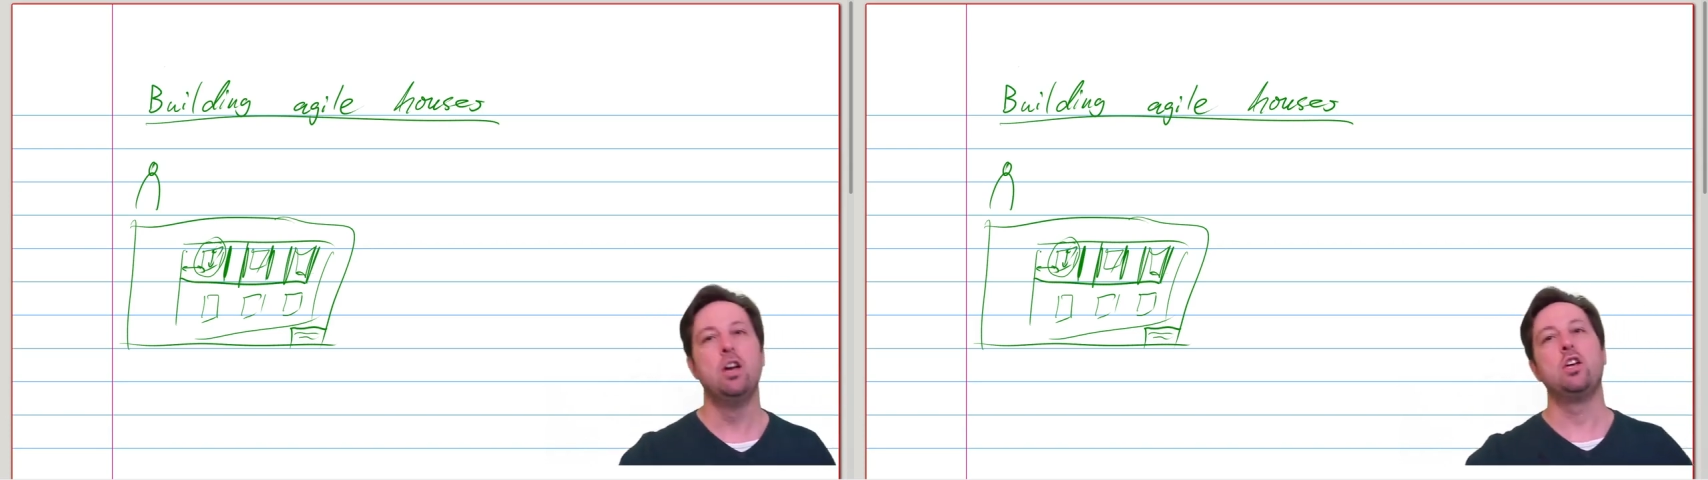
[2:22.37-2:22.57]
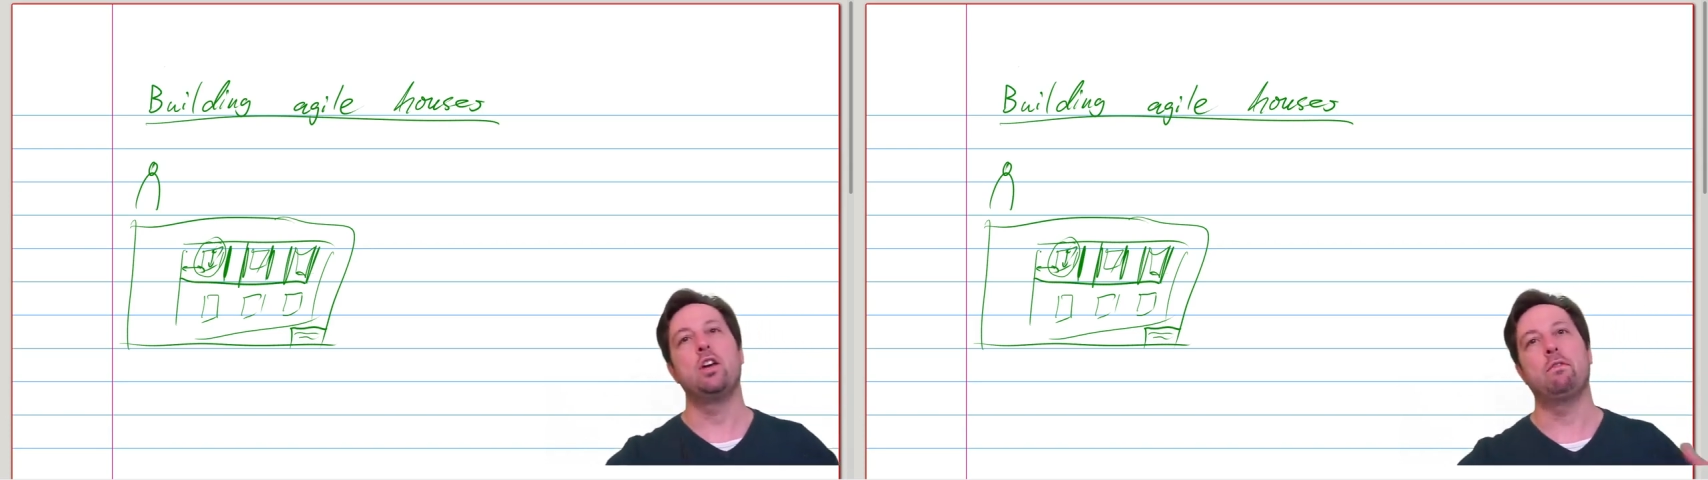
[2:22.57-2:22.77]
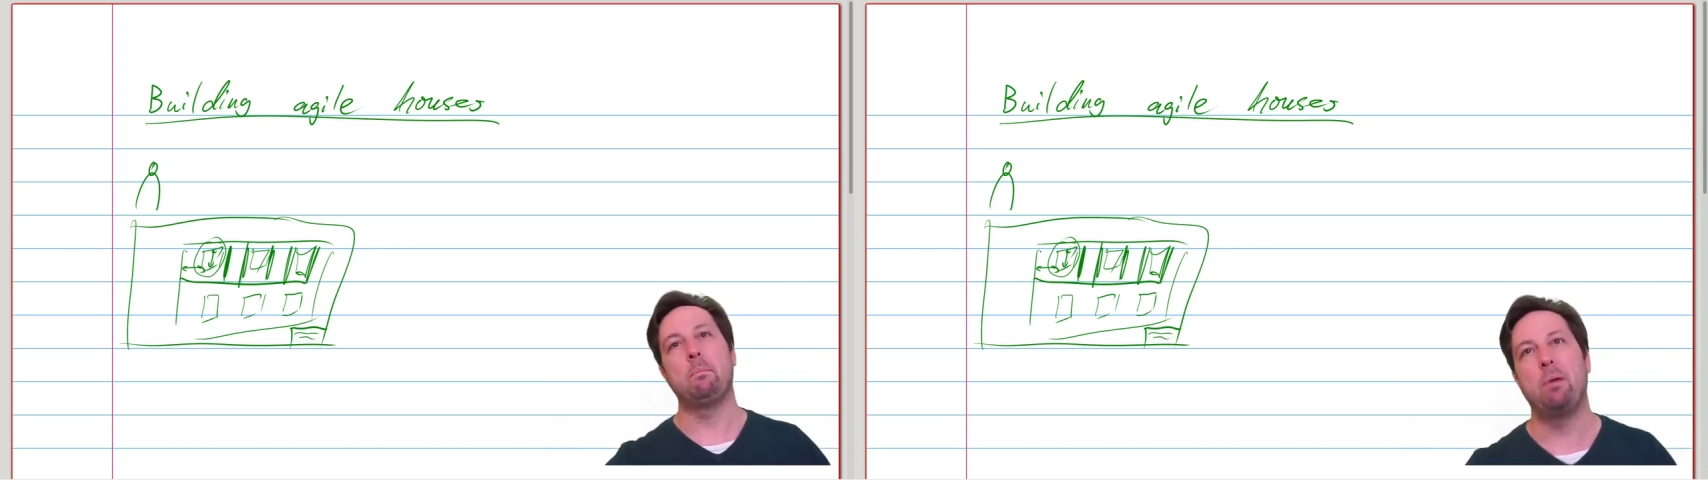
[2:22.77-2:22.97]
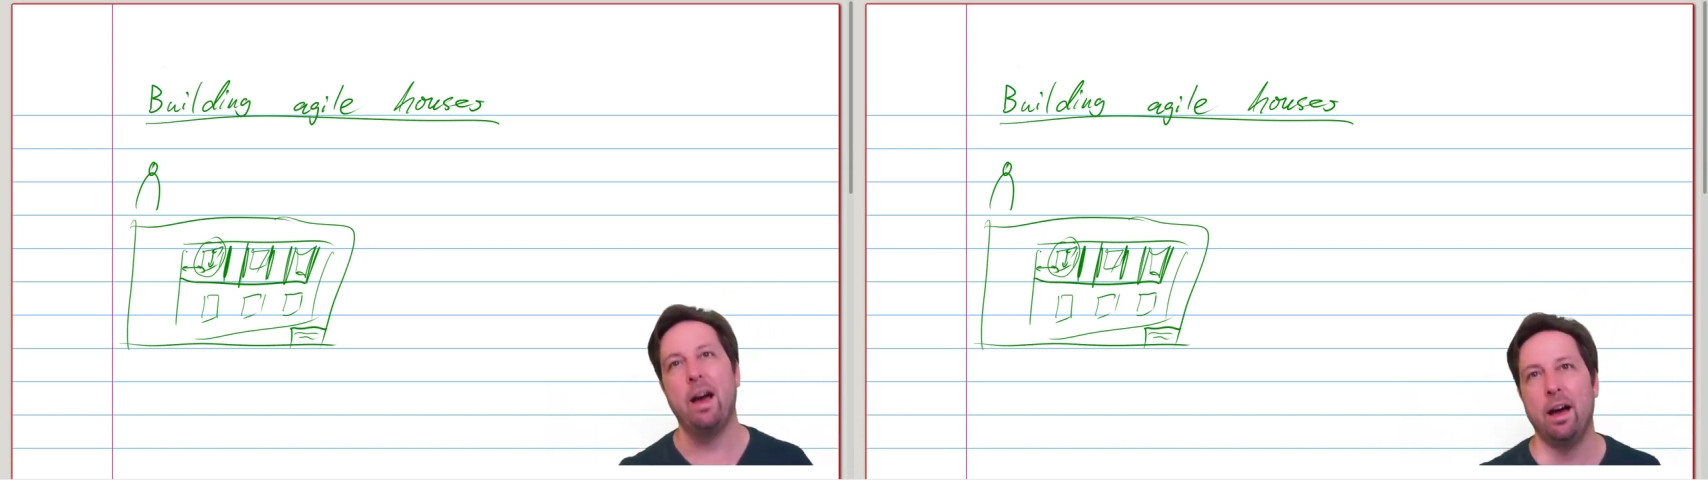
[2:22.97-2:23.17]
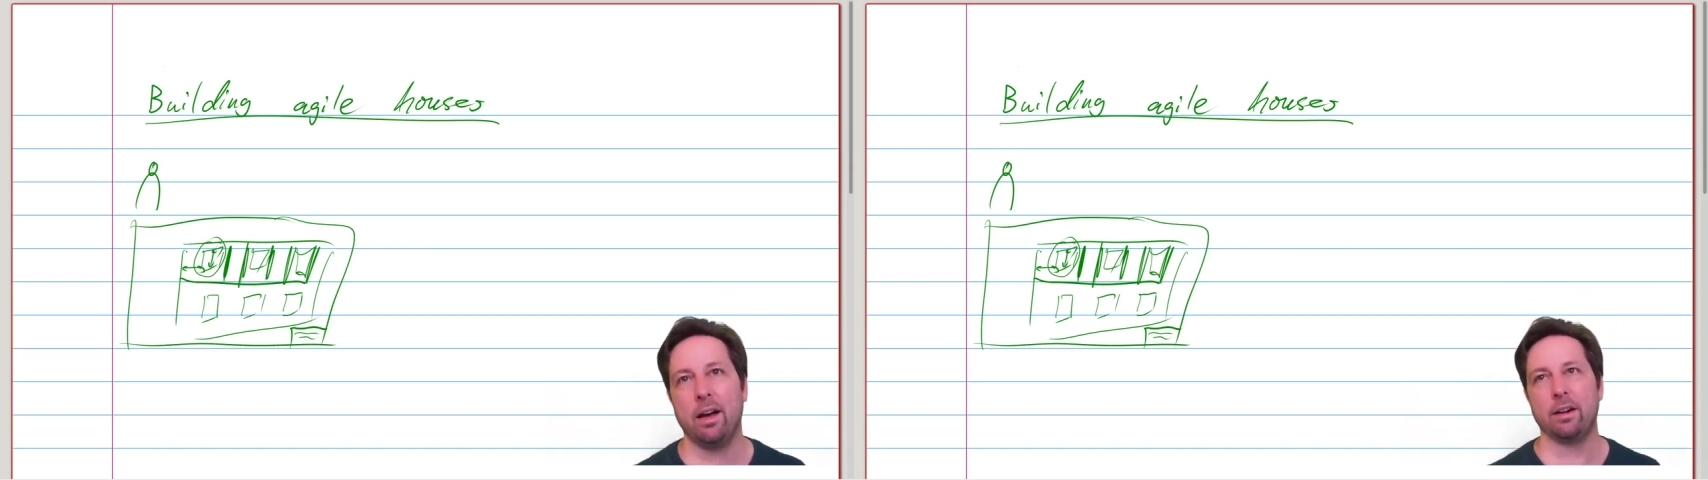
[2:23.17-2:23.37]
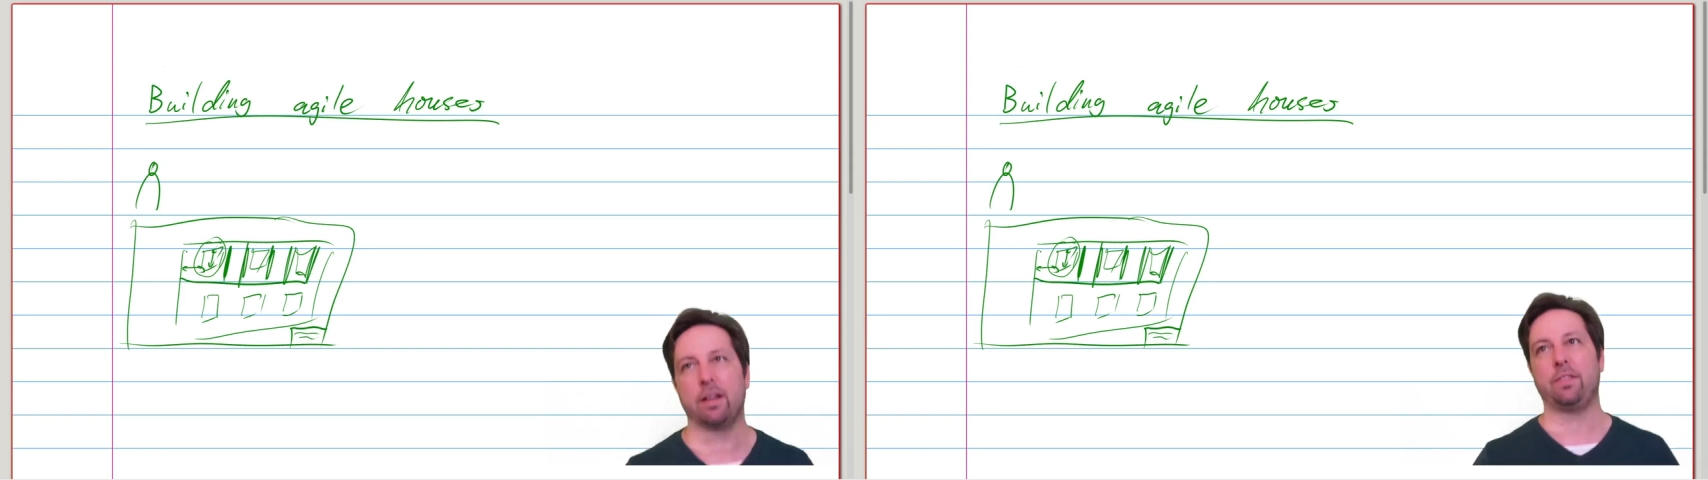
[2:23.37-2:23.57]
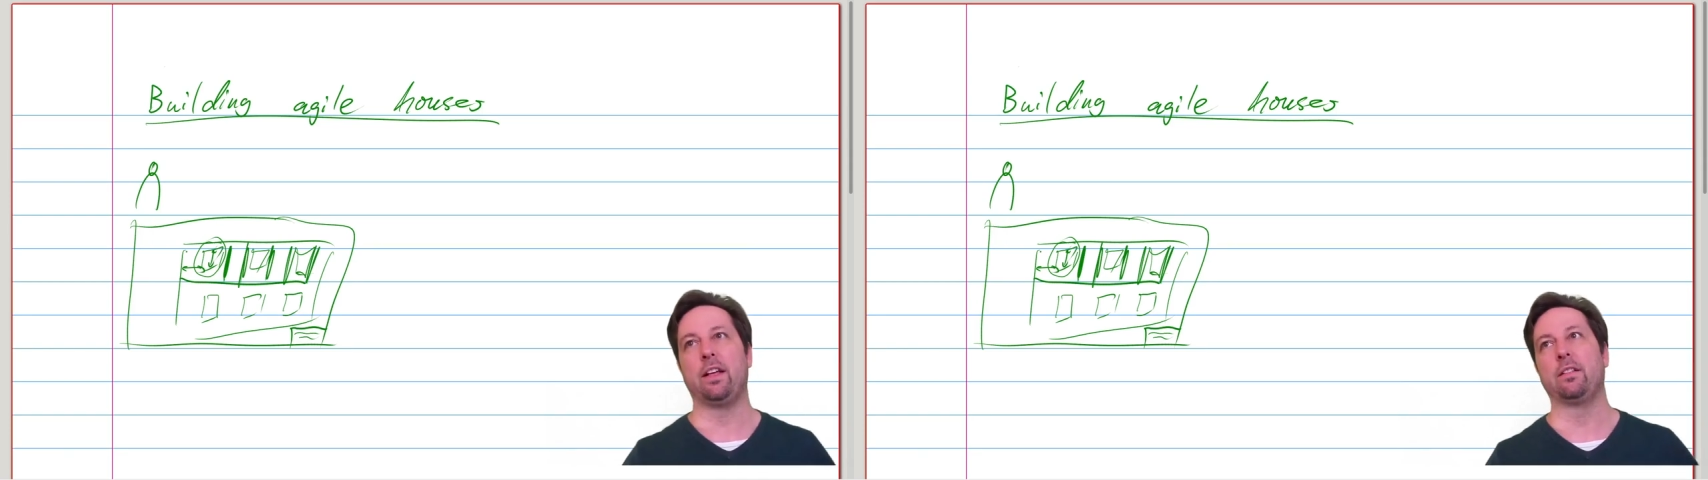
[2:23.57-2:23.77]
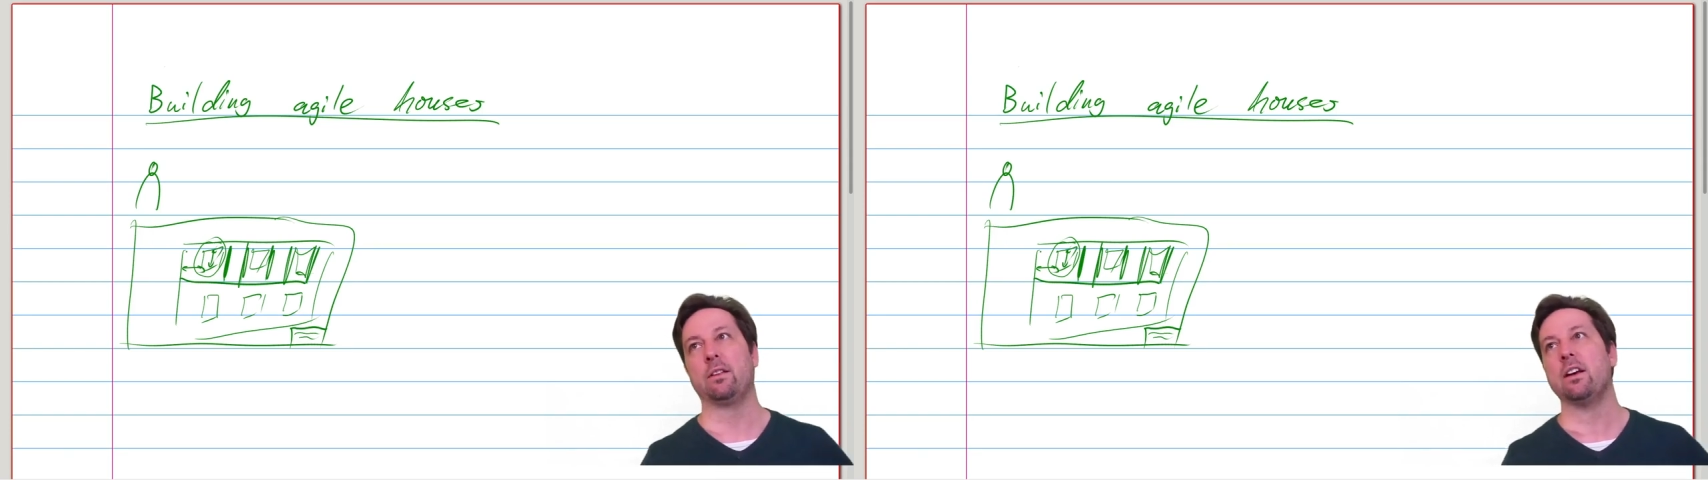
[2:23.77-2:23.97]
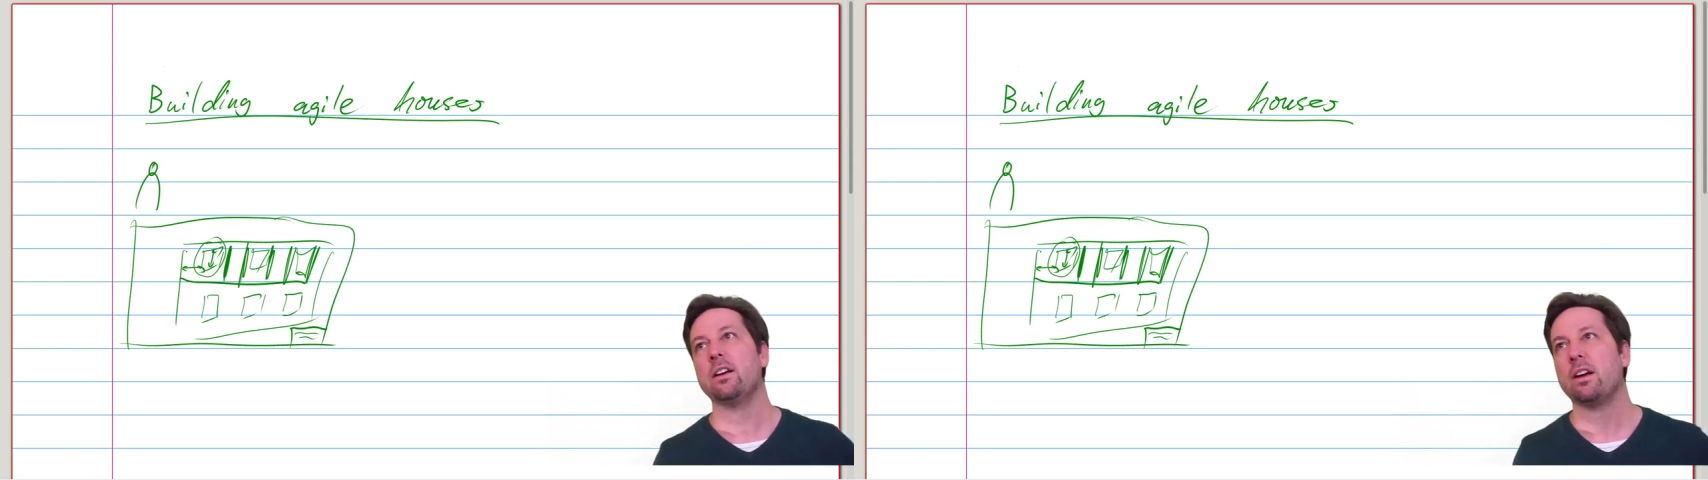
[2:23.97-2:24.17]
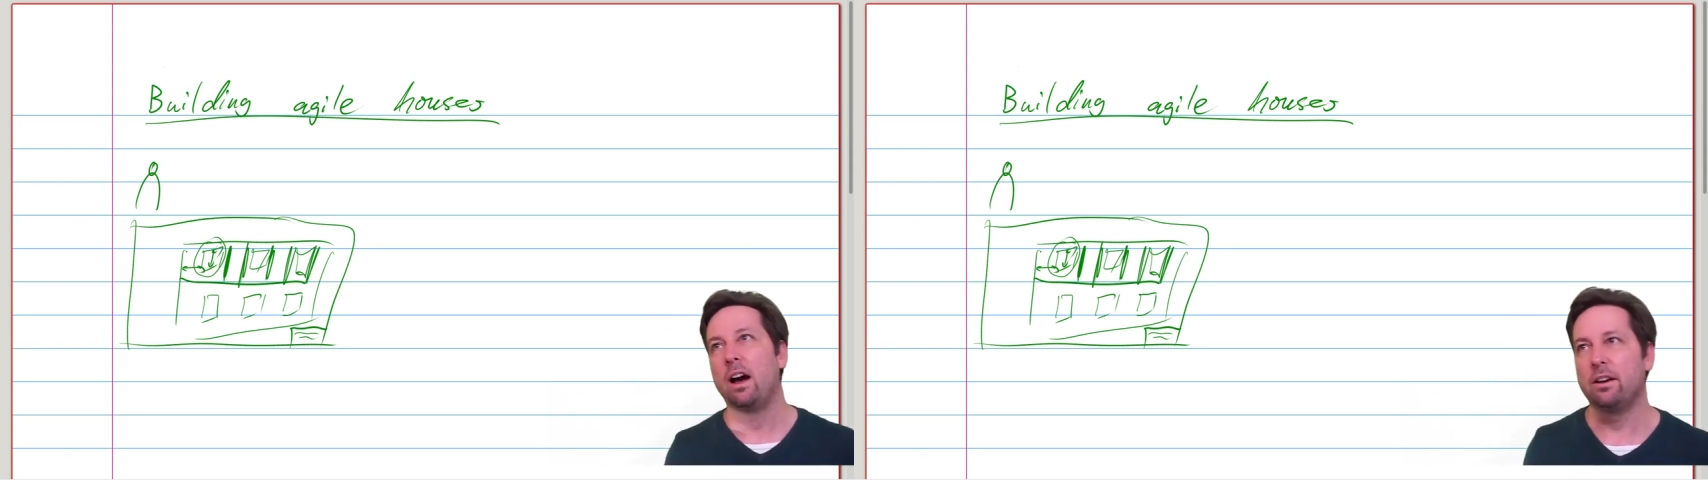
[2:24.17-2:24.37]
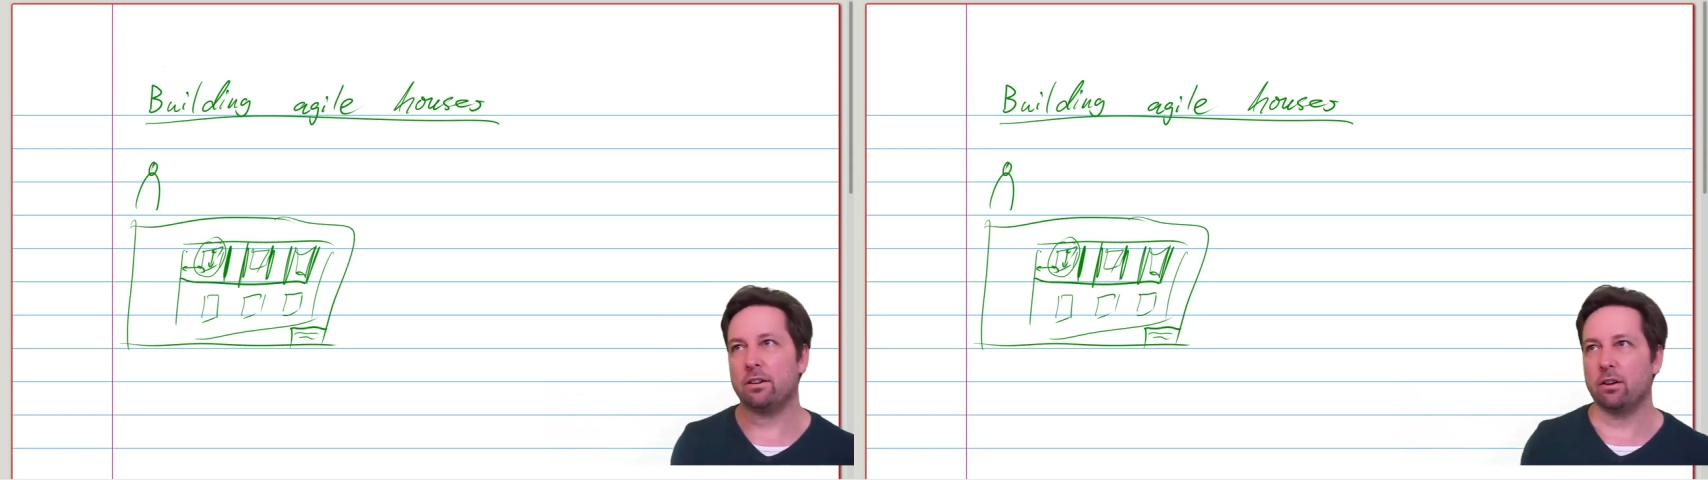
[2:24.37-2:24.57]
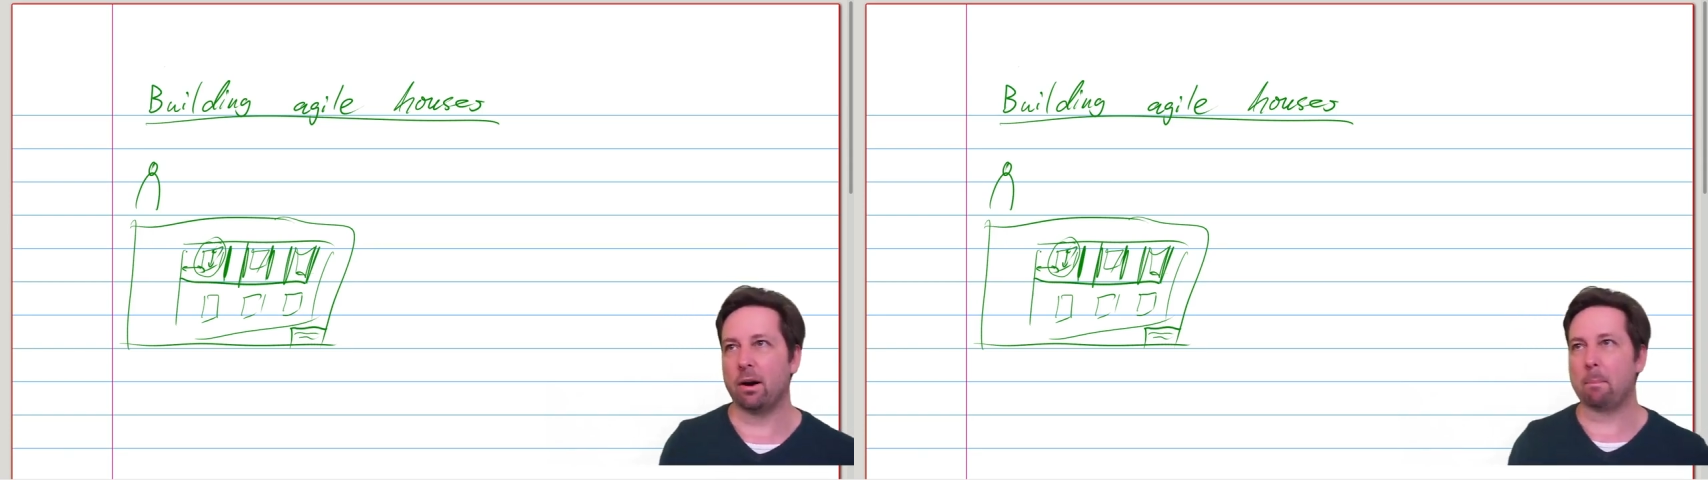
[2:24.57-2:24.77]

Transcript: You have a plan, and then I don't know, a